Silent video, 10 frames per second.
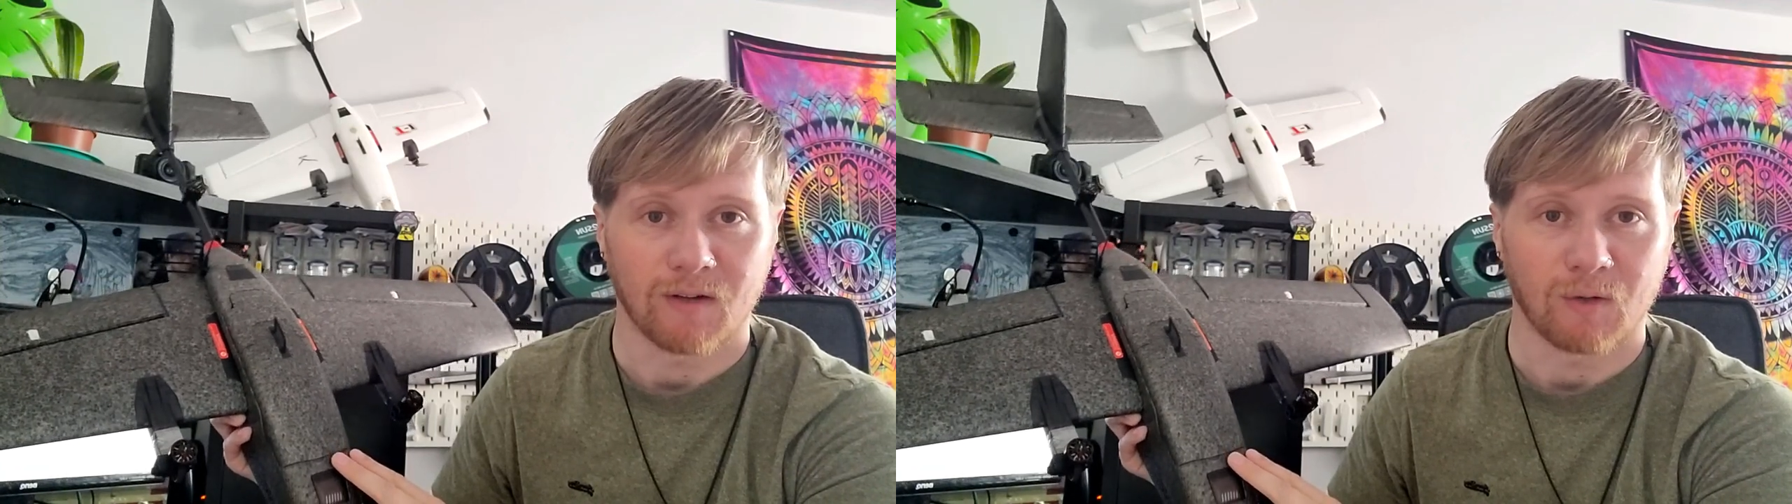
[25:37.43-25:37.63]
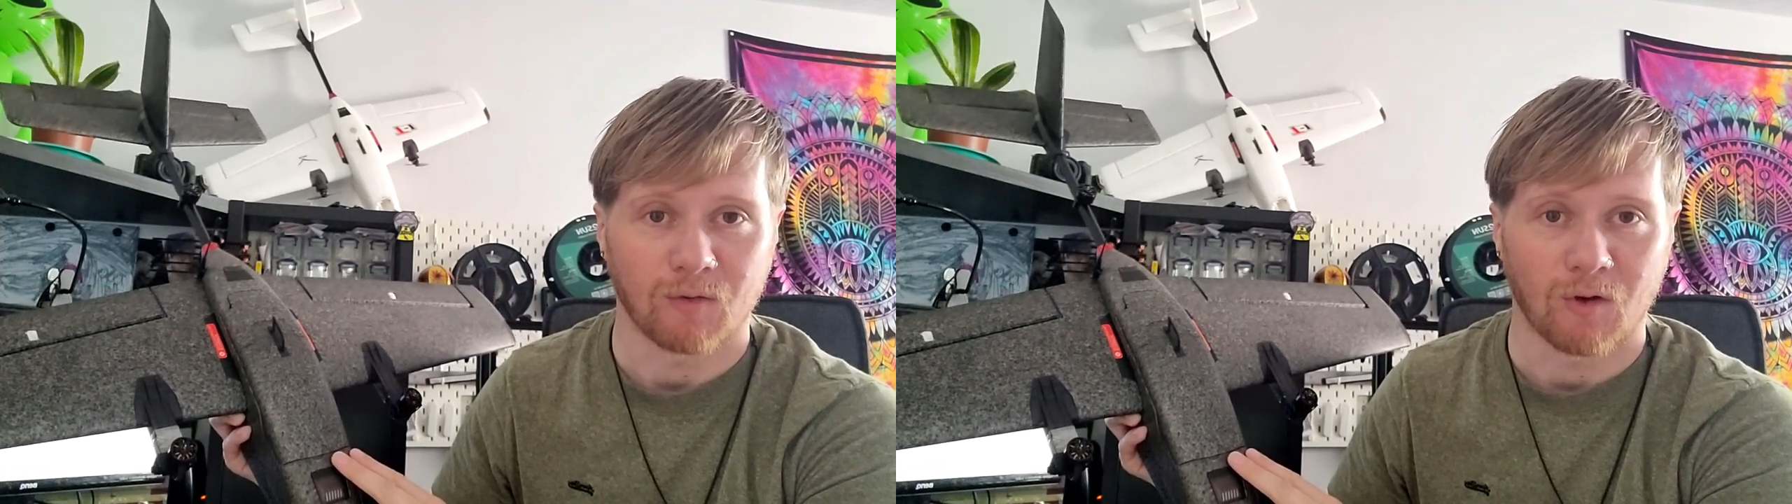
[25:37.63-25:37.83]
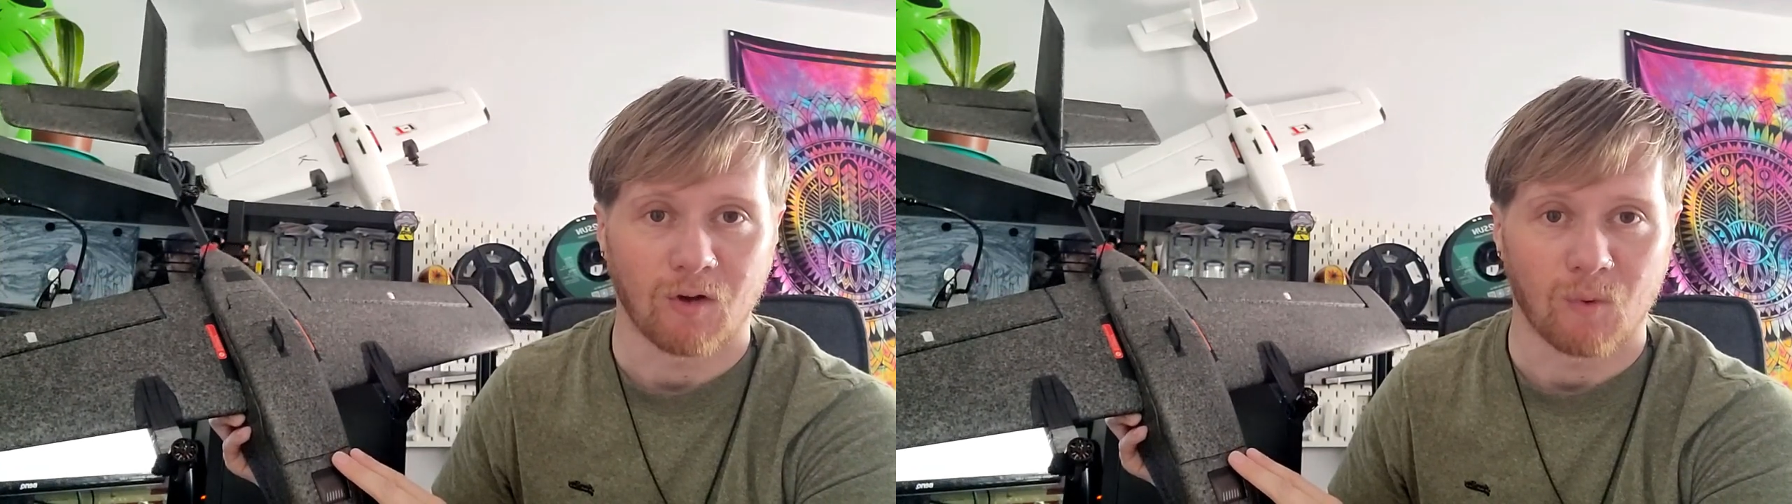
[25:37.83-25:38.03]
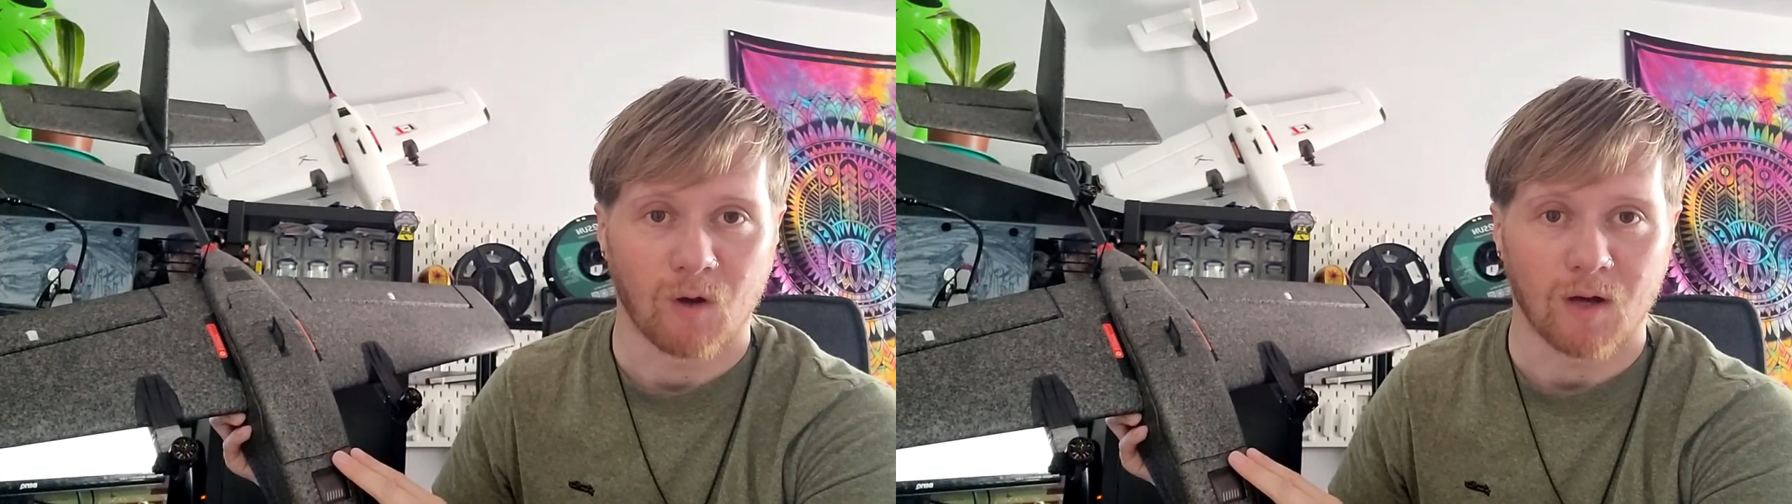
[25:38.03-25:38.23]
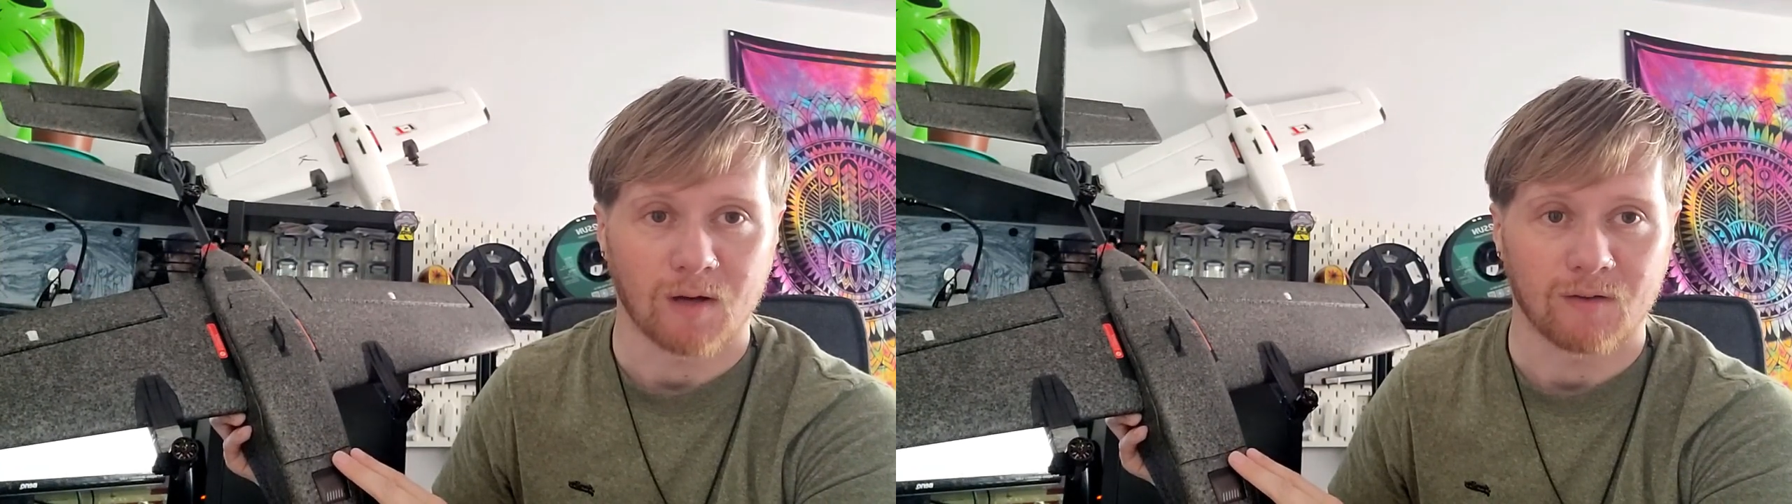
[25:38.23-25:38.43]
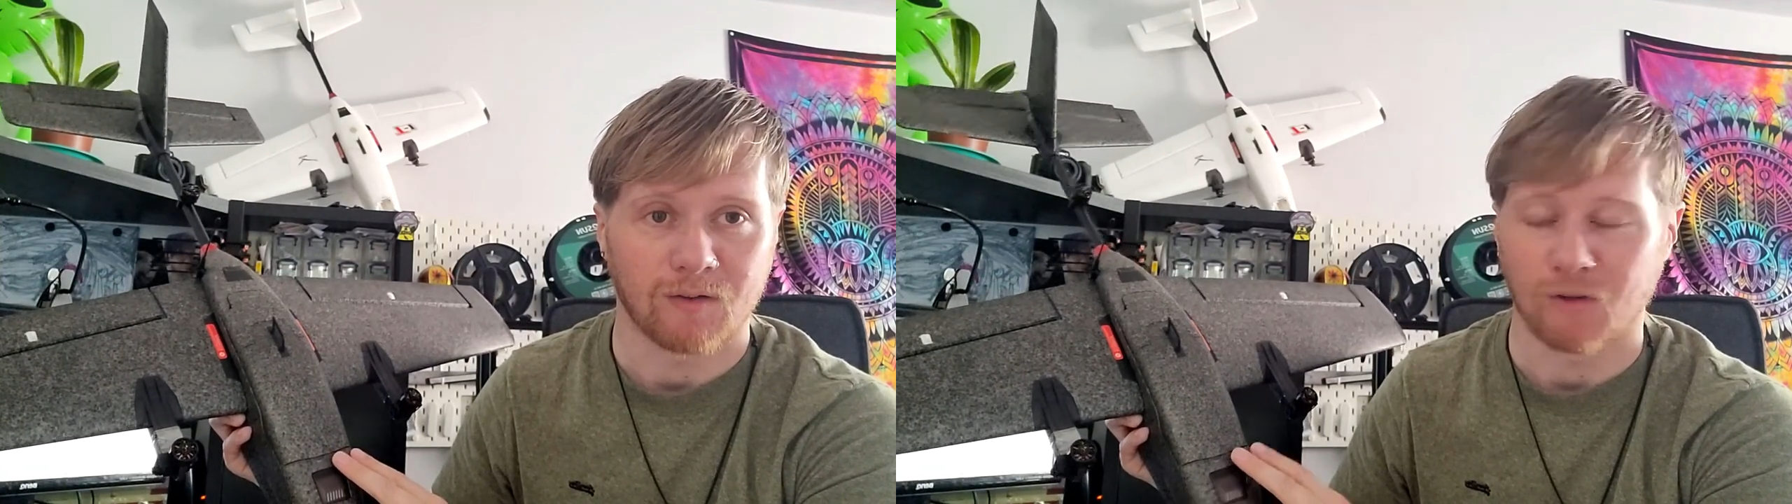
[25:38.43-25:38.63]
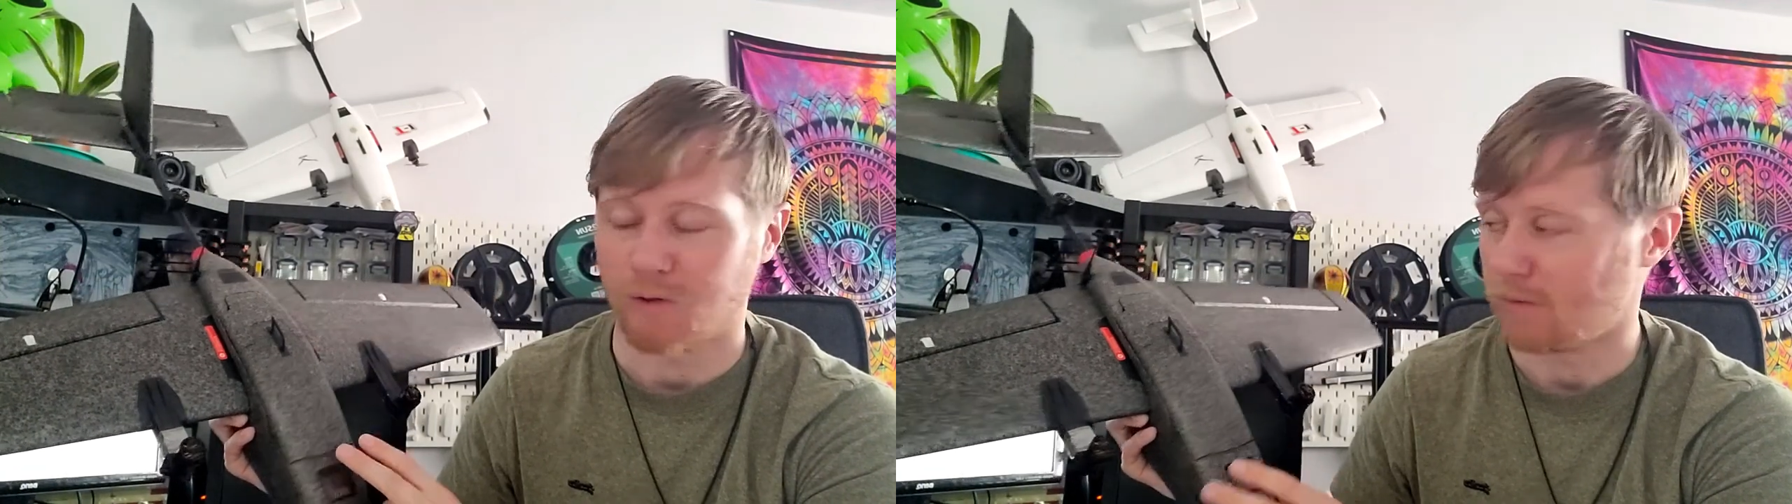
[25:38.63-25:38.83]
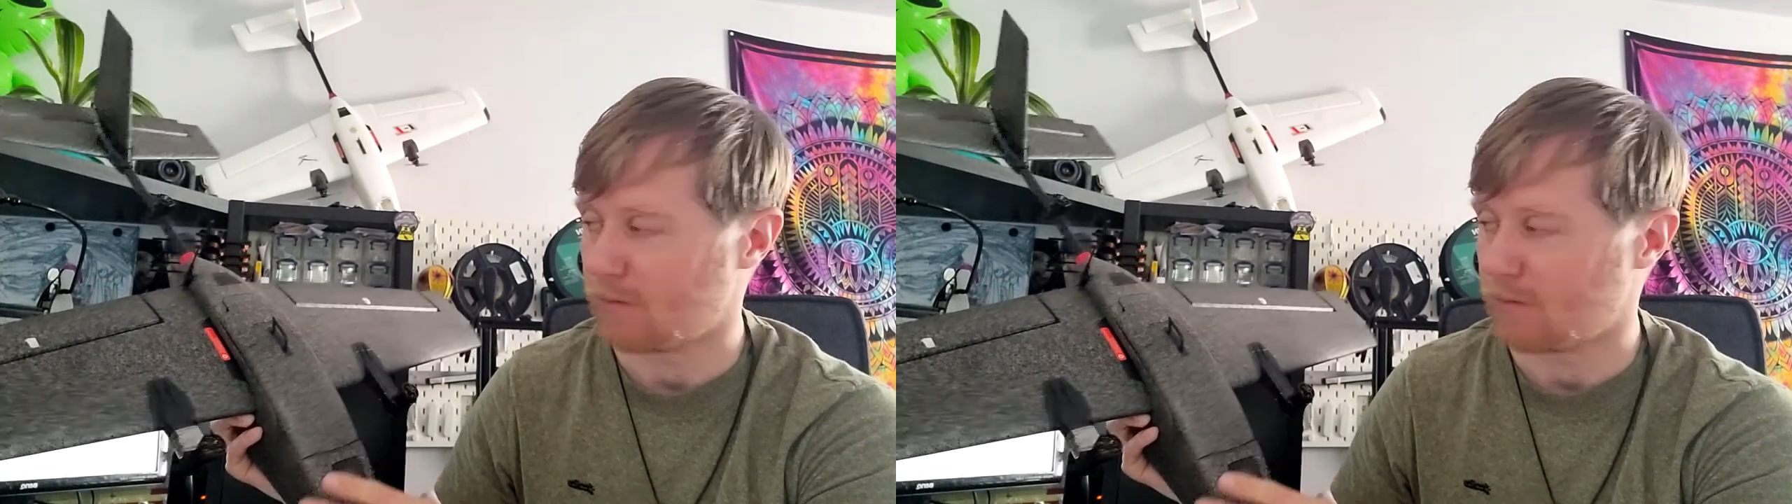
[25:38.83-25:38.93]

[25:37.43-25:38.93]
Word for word: There was a lot of work to do.